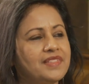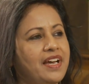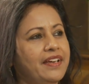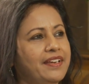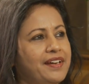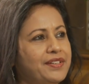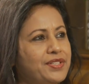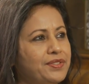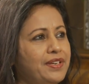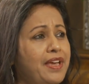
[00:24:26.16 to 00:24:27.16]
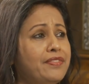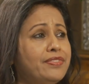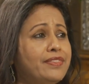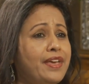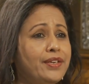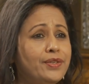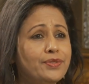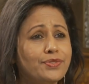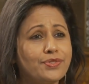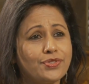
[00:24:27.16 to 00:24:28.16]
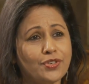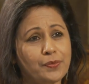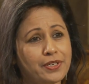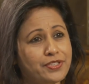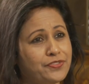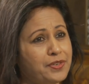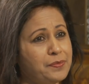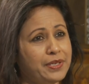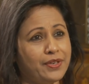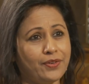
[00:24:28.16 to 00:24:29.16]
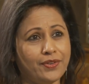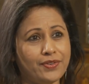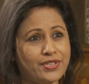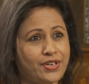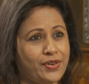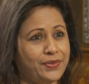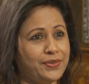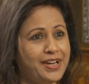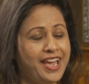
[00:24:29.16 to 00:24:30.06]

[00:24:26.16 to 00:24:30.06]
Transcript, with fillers: I got you. And thank you so much for being on our show.